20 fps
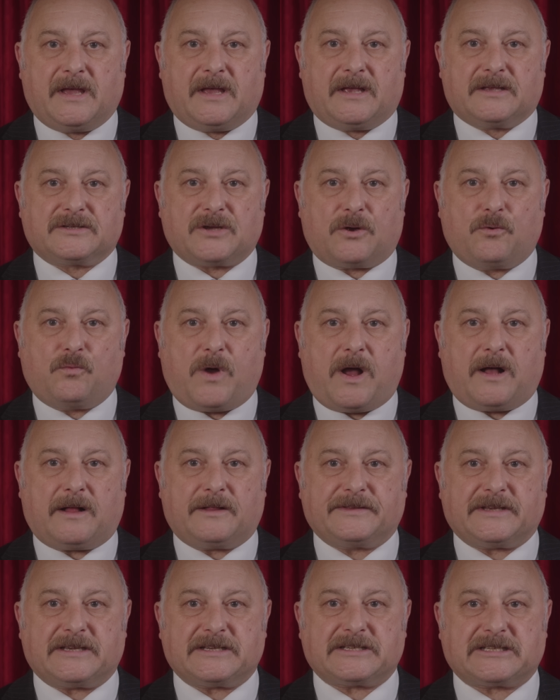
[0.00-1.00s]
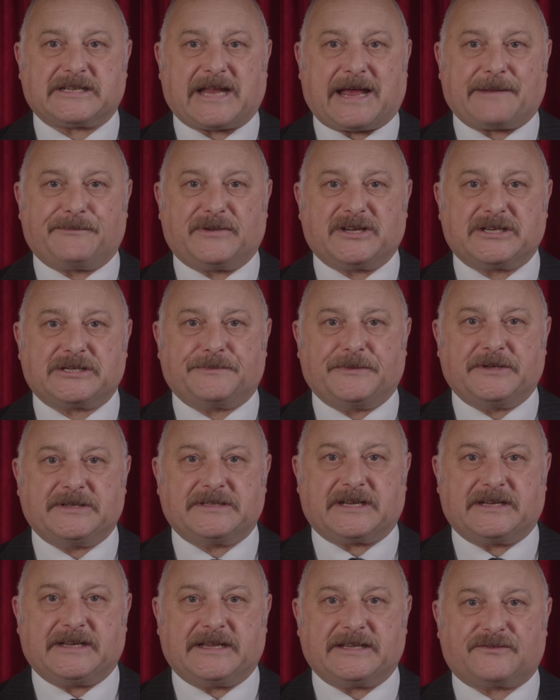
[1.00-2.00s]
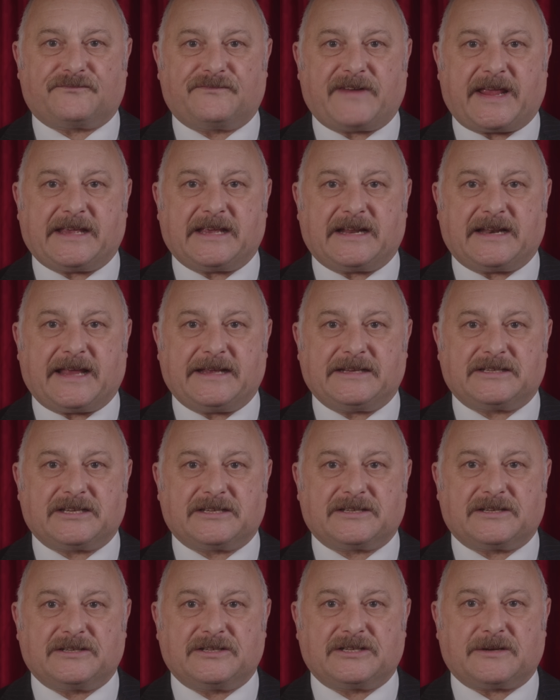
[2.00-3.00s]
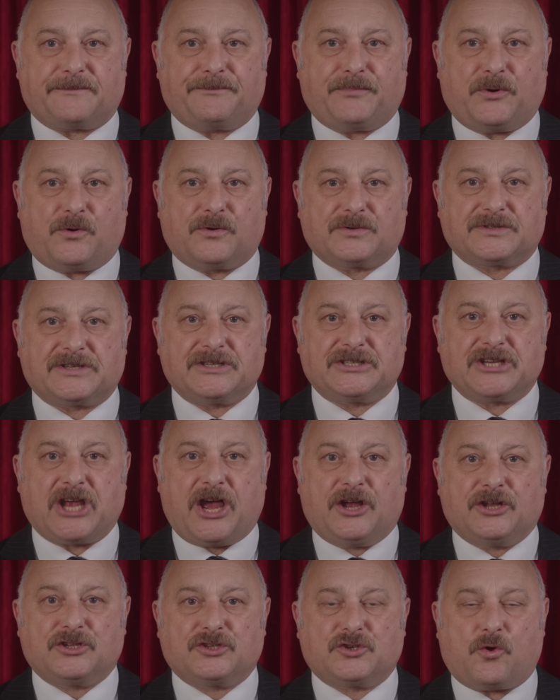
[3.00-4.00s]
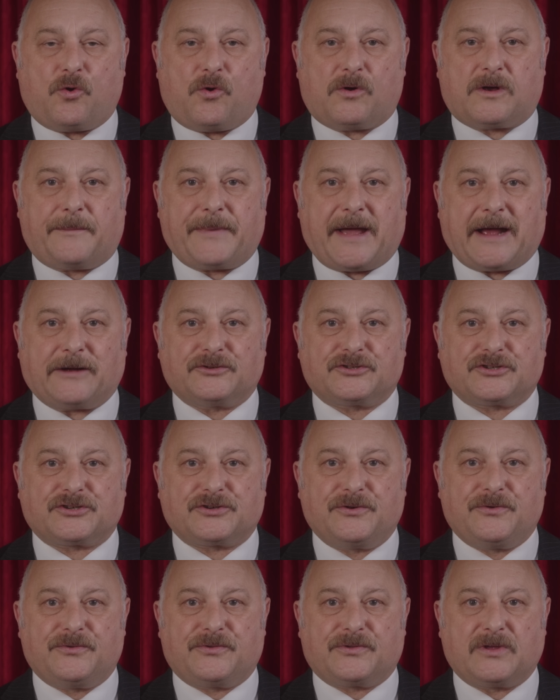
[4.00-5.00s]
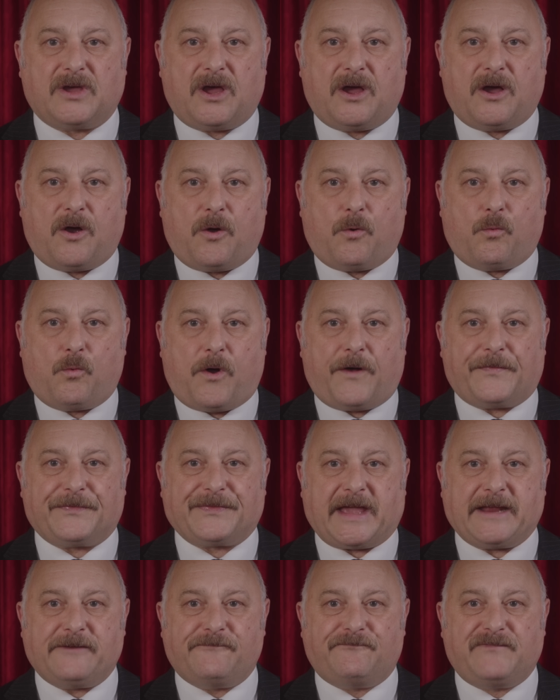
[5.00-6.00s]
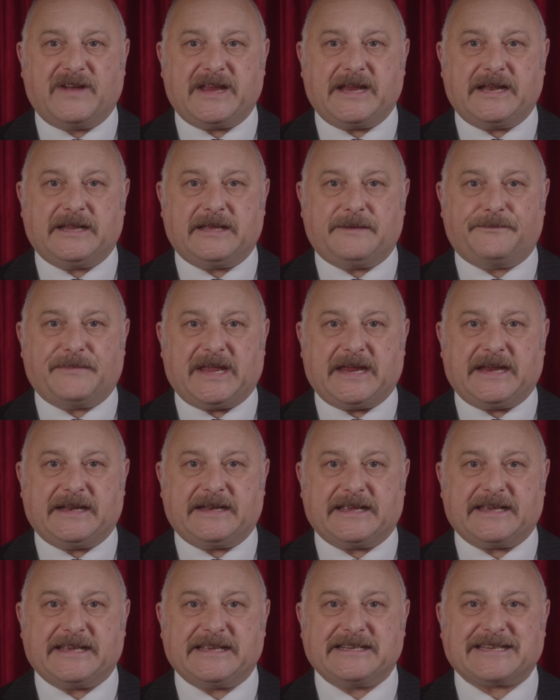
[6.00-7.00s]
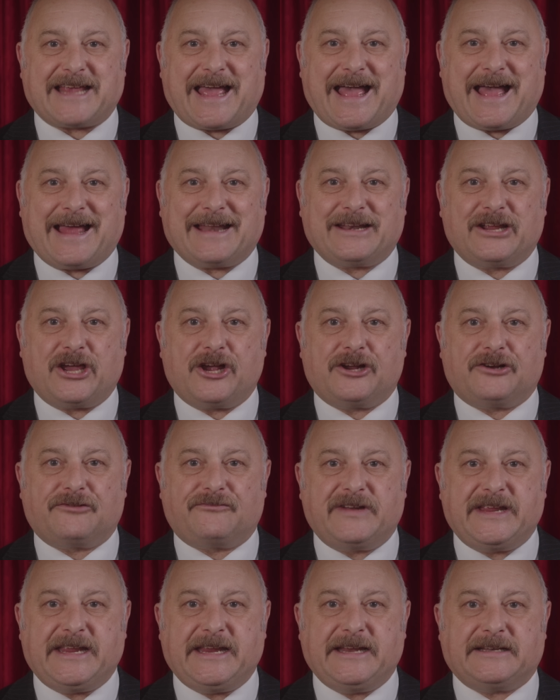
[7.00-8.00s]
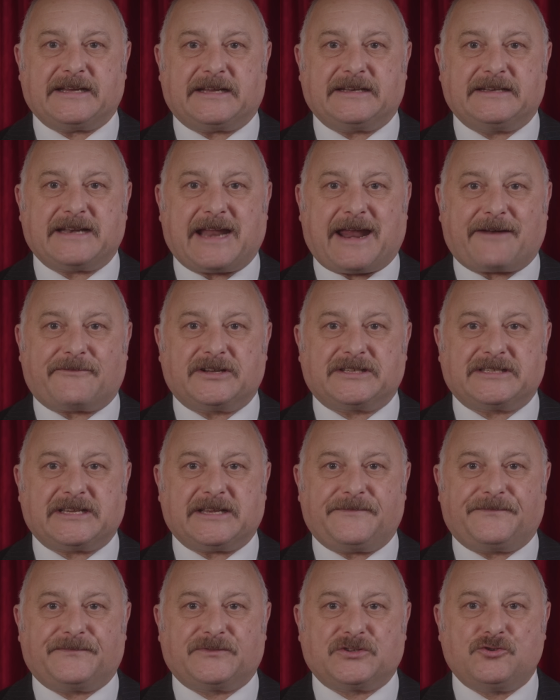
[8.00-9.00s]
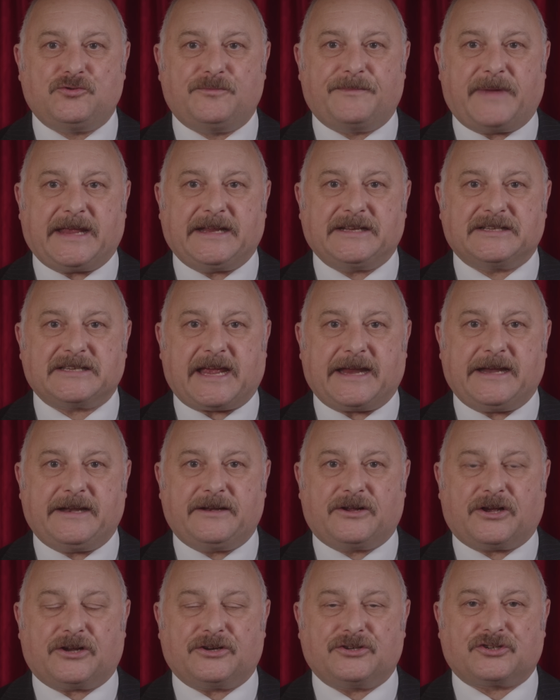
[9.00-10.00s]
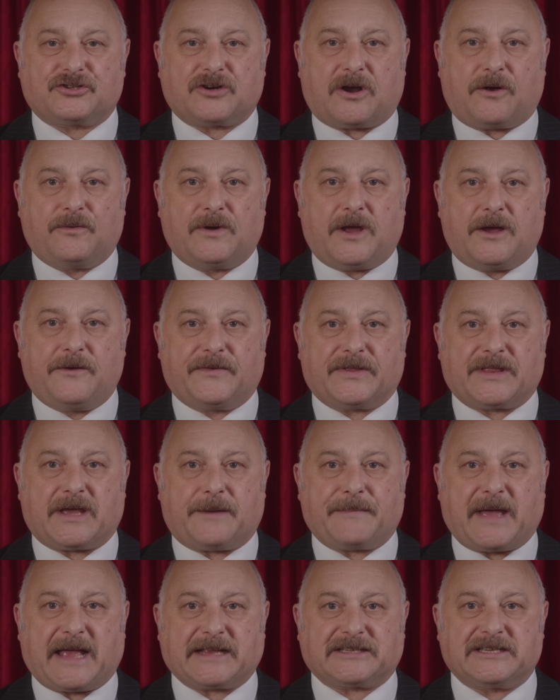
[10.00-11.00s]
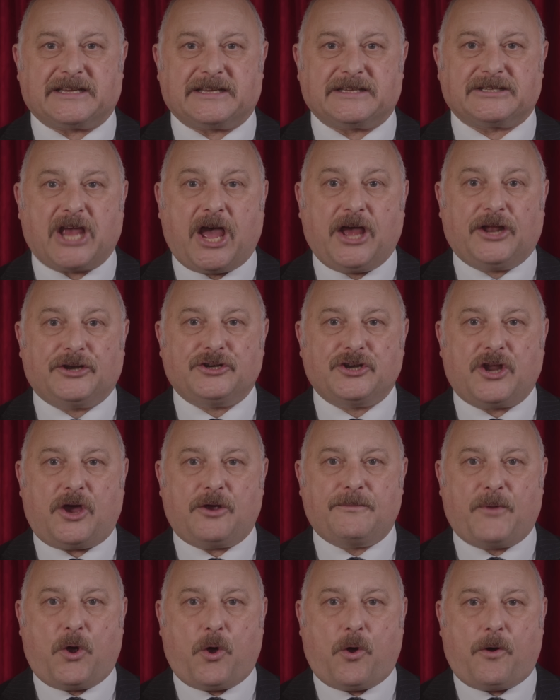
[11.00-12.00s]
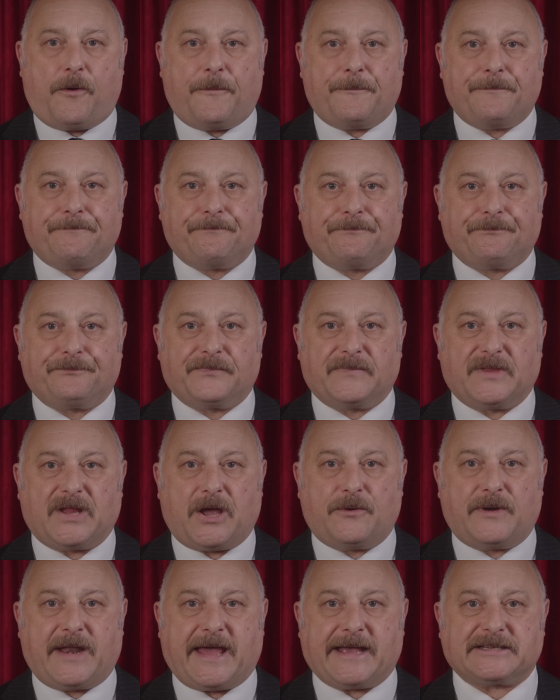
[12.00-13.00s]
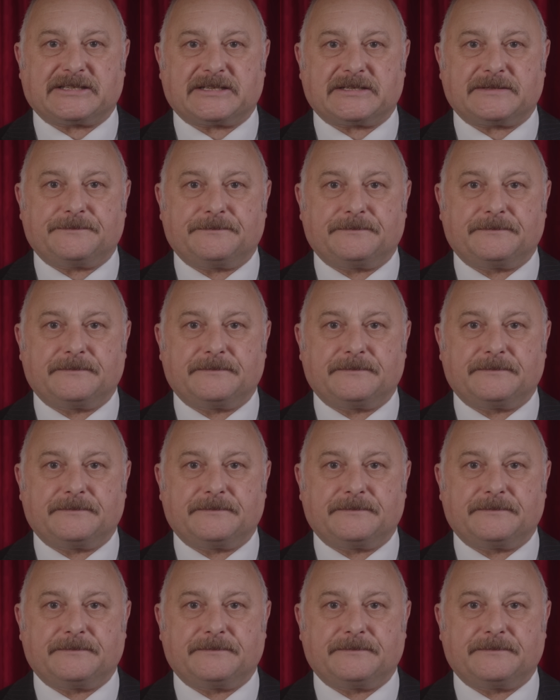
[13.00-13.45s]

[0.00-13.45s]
So while the establishment and its regulators and supporters talk about truth, what they really mean is an agreed narrative to maintain control over the masses. No more, no less.